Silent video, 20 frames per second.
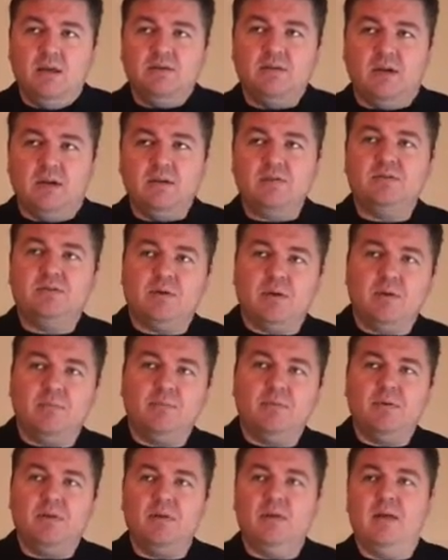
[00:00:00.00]
Donald
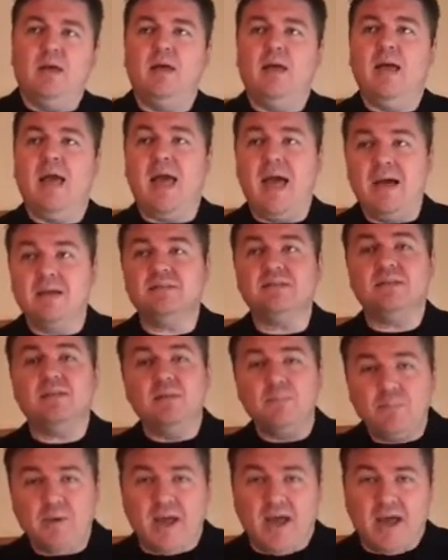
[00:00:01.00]
Trump has
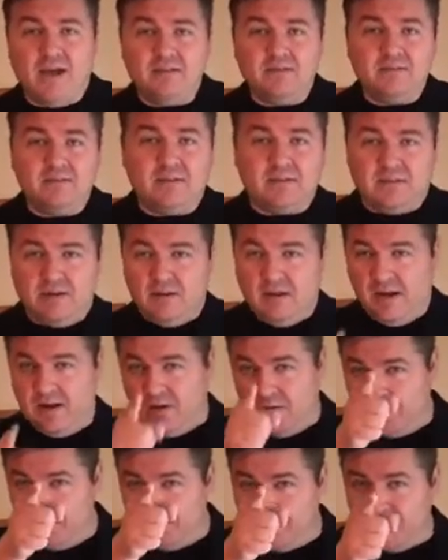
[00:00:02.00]
in the past, because I
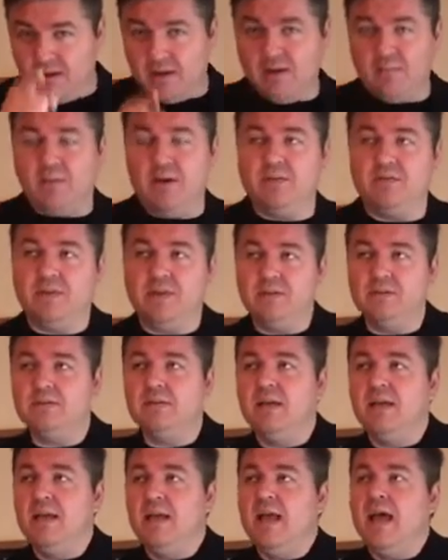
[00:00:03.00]
know you're thinking about
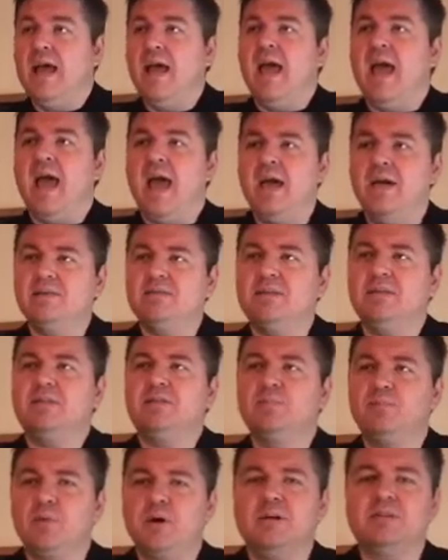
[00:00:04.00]
this, has
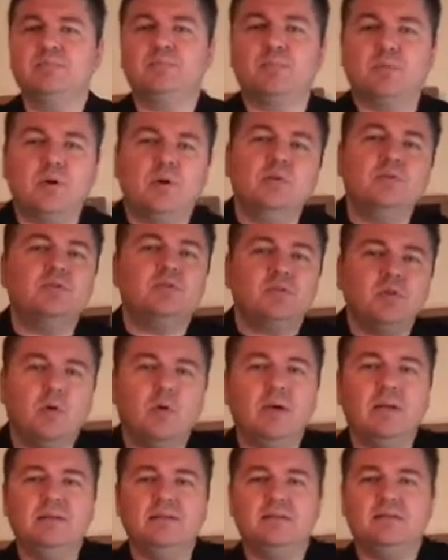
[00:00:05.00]
expressed
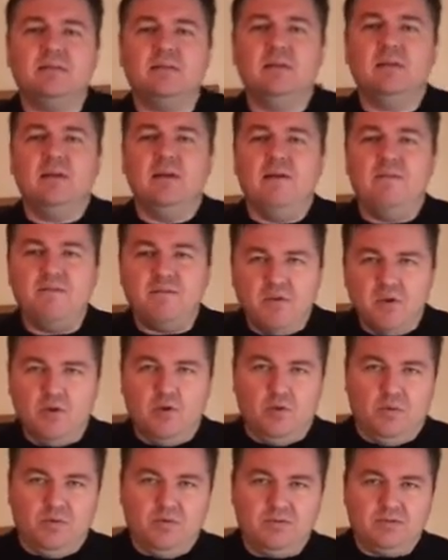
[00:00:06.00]
pro-choice
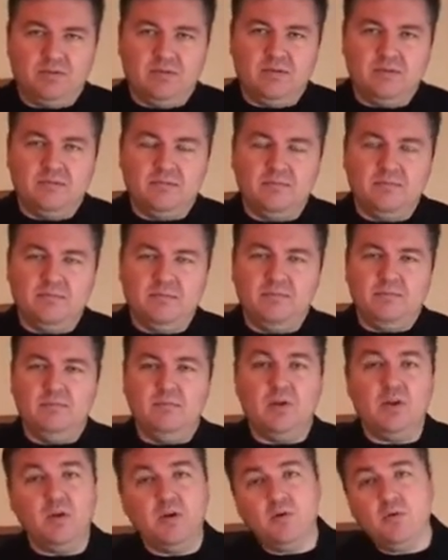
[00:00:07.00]
views.
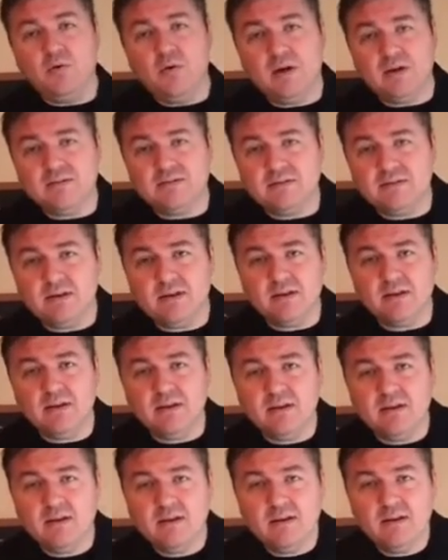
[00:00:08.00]
But you know who else
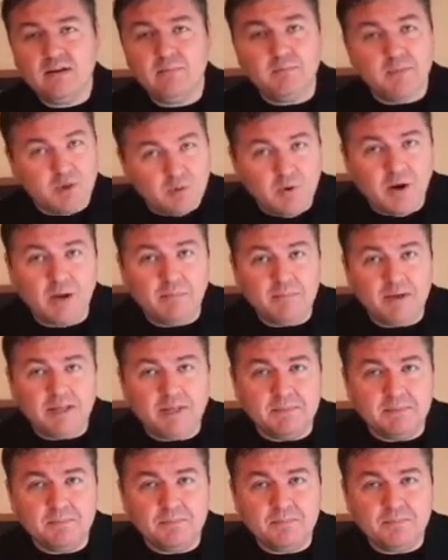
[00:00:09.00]
did? Mitt
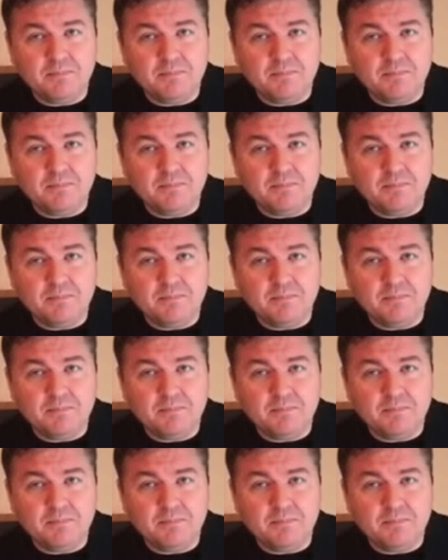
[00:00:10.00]
Romney.